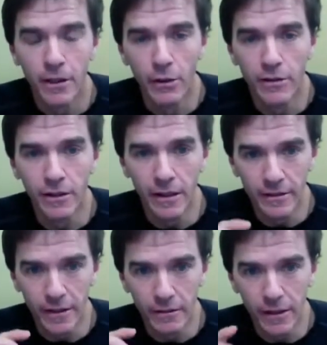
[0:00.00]

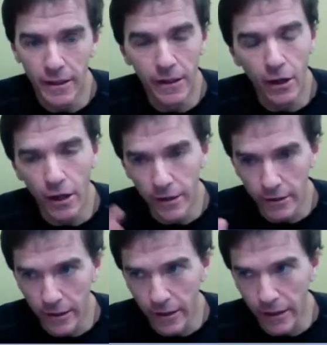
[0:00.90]

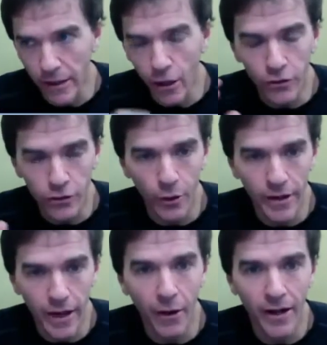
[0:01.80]
It also now